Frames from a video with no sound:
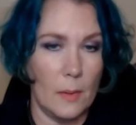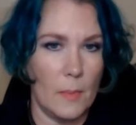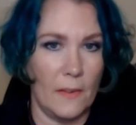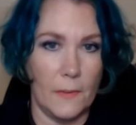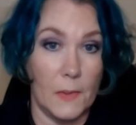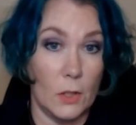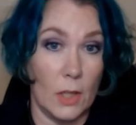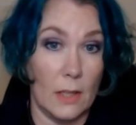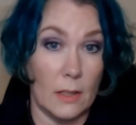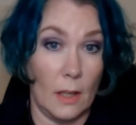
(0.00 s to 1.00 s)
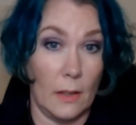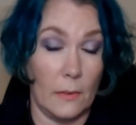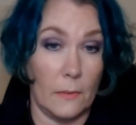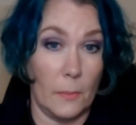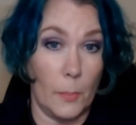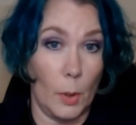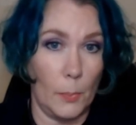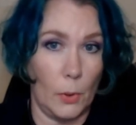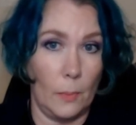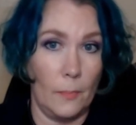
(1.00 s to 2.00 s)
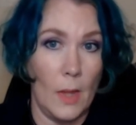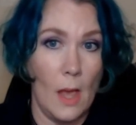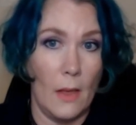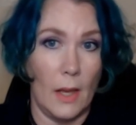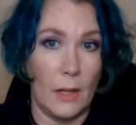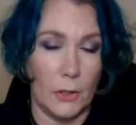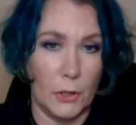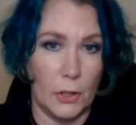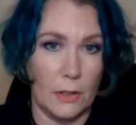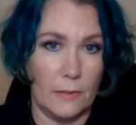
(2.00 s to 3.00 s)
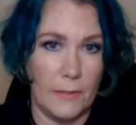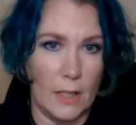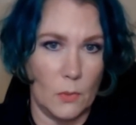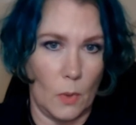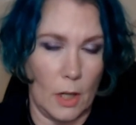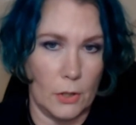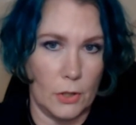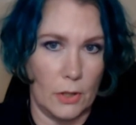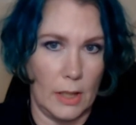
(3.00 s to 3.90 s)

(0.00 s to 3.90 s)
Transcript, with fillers: my 50 Shades of Purple and Acure face wash.